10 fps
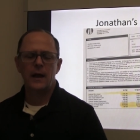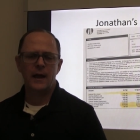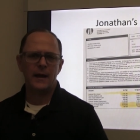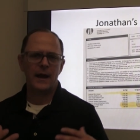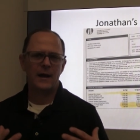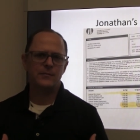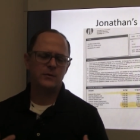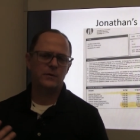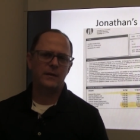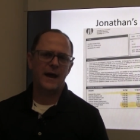And
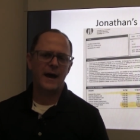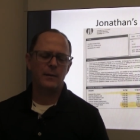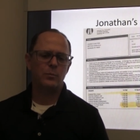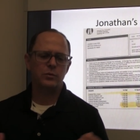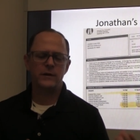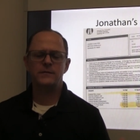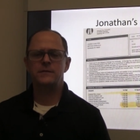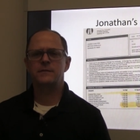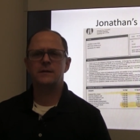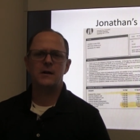after that, plus
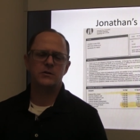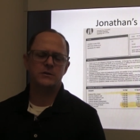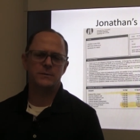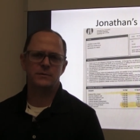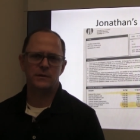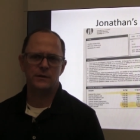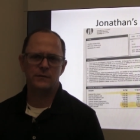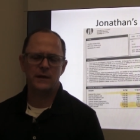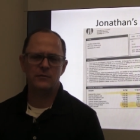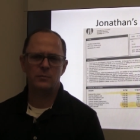the scholarships that you've
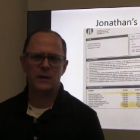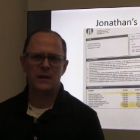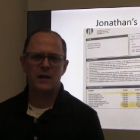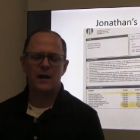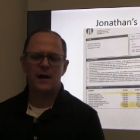given me,